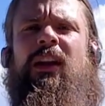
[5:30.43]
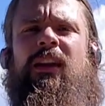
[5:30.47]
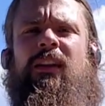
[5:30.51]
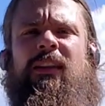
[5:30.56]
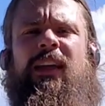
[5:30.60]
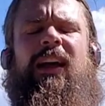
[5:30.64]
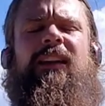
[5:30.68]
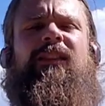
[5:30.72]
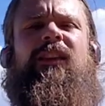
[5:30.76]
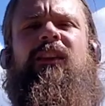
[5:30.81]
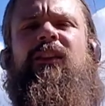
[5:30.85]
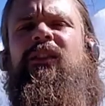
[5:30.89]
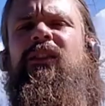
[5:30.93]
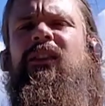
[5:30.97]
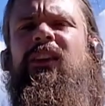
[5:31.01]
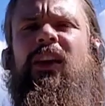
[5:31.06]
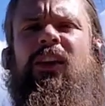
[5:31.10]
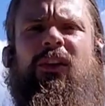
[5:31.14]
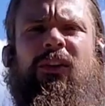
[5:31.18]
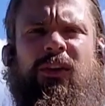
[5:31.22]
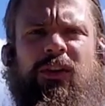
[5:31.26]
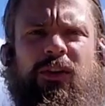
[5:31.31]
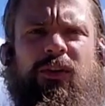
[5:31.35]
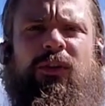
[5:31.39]
That's a
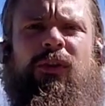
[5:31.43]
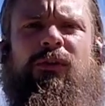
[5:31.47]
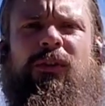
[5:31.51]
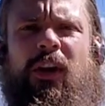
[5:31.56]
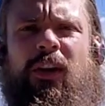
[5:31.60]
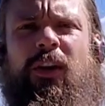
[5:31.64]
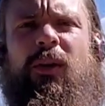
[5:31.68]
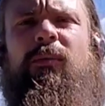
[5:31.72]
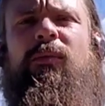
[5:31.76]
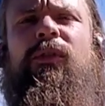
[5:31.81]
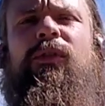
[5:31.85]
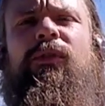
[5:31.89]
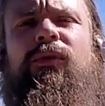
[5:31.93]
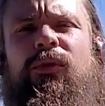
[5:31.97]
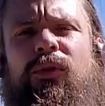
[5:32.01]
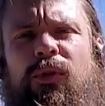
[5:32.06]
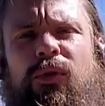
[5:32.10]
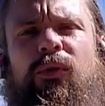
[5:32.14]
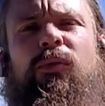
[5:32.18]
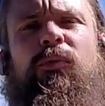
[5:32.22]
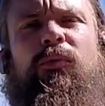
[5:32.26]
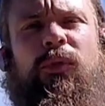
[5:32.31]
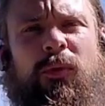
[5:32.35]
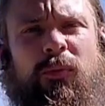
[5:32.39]
skill that you develop
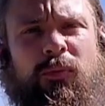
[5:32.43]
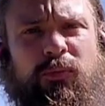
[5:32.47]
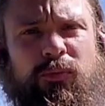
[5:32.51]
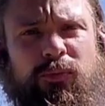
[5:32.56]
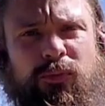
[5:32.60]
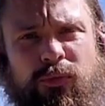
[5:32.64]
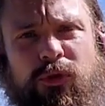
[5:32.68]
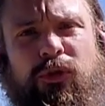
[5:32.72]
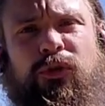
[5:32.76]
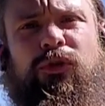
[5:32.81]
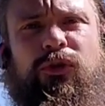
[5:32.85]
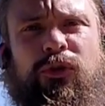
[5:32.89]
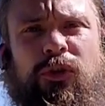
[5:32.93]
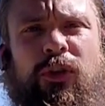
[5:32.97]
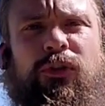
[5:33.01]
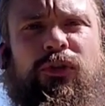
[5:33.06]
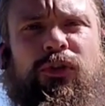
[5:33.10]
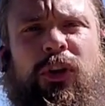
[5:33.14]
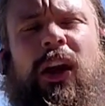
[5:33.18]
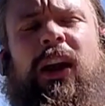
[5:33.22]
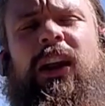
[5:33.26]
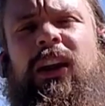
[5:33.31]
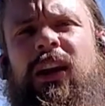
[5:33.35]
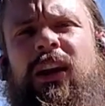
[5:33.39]
through the
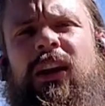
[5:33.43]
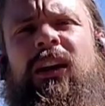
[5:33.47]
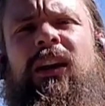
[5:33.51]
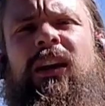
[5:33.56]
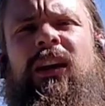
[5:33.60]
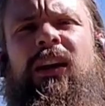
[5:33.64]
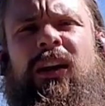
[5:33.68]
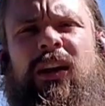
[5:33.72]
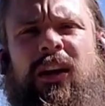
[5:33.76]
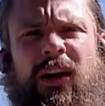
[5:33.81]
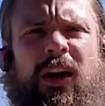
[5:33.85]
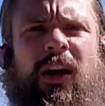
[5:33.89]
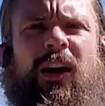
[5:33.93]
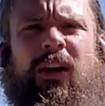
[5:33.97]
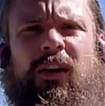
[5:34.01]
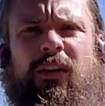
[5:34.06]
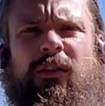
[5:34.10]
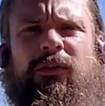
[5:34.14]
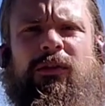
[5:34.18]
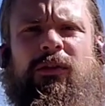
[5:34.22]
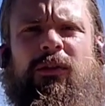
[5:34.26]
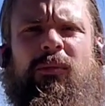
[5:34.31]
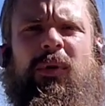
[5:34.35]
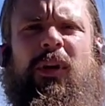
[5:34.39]
training
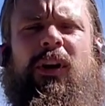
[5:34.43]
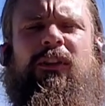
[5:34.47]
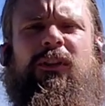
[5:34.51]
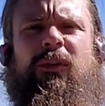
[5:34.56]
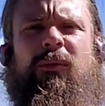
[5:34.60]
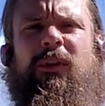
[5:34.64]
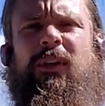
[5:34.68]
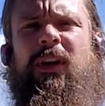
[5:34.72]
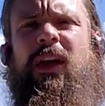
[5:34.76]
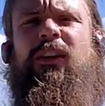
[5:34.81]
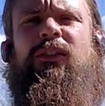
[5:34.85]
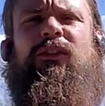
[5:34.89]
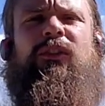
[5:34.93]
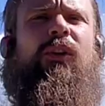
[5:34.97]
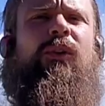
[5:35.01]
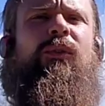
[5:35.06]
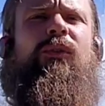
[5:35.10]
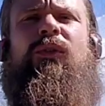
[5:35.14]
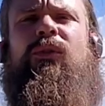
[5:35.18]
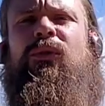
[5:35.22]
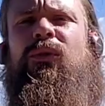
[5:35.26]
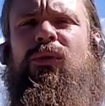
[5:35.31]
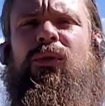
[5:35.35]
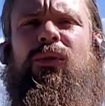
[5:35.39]
of parasympathetic tone,
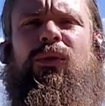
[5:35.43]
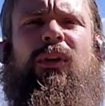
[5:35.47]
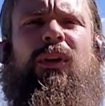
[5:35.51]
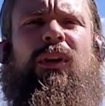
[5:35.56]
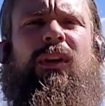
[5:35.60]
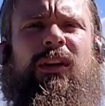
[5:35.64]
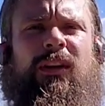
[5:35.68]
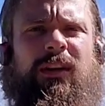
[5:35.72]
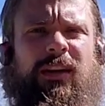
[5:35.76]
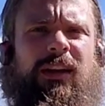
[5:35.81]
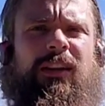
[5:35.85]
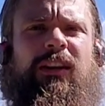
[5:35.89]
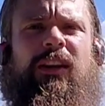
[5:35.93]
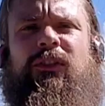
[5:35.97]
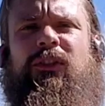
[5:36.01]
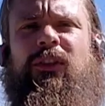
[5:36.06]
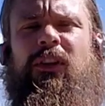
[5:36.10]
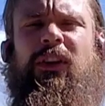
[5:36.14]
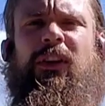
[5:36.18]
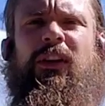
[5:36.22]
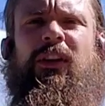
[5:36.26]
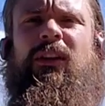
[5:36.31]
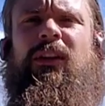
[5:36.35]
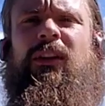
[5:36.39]
through
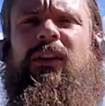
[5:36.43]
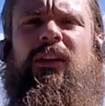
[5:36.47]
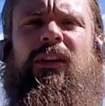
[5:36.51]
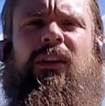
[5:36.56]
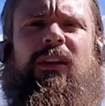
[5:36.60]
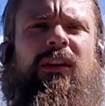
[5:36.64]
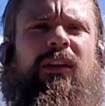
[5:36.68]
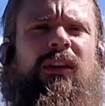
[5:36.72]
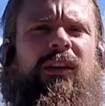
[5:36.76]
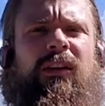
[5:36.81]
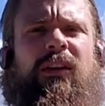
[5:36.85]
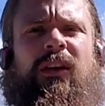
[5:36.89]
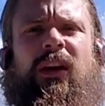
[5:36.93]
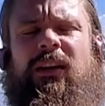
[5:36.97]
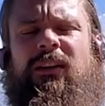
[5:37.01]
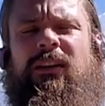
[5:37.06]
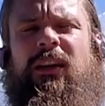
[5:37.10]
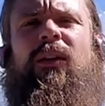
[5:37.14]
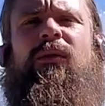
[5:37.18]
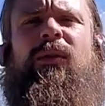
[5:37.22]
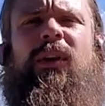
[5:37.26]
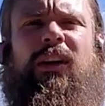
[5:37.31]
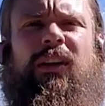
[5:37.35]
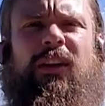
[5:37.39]
conditioning and
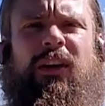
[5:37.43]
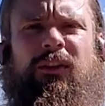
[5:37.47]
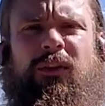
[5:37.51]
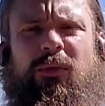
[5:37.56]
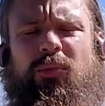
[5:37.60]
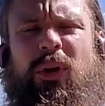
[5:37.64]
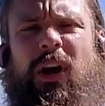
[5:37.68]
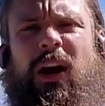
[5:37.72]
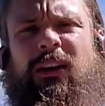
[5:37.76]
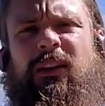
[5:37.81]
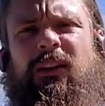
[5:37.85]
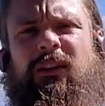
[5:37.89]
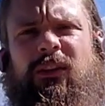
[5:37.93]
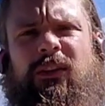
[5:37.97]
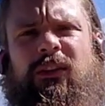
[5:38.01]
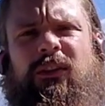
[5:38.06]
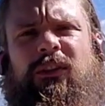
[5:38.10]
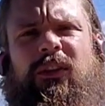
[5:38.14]
down regulation practices.